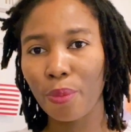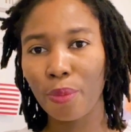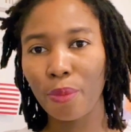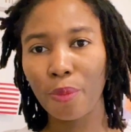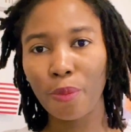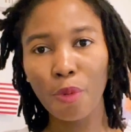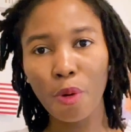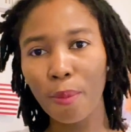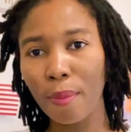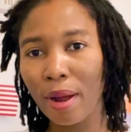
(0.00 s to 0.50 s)

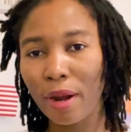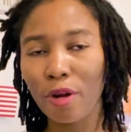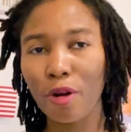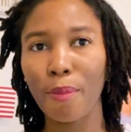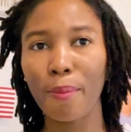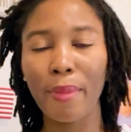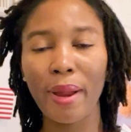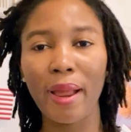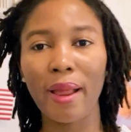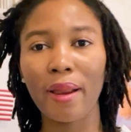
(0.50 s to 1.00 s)
woman or
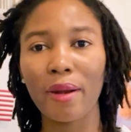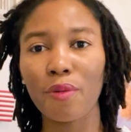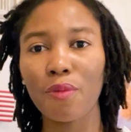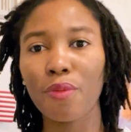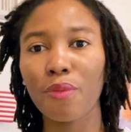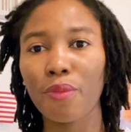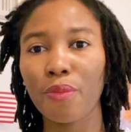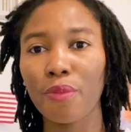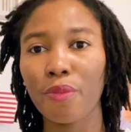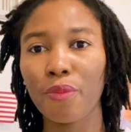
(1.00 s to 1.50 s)
man
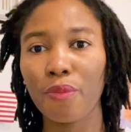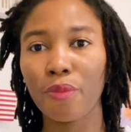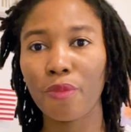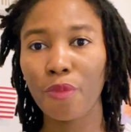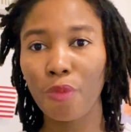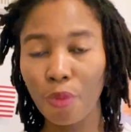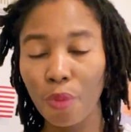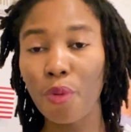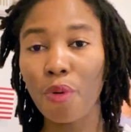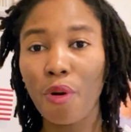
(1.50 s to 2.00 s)

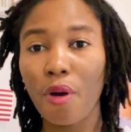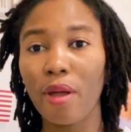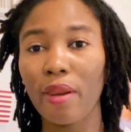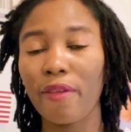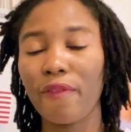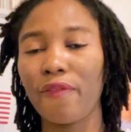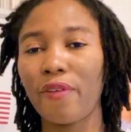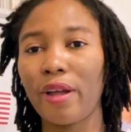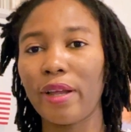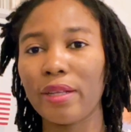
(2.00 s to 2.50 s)
who
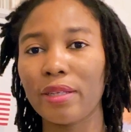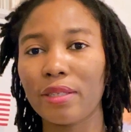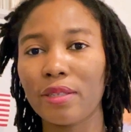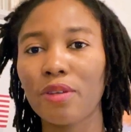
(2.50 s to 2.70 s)
qualifies.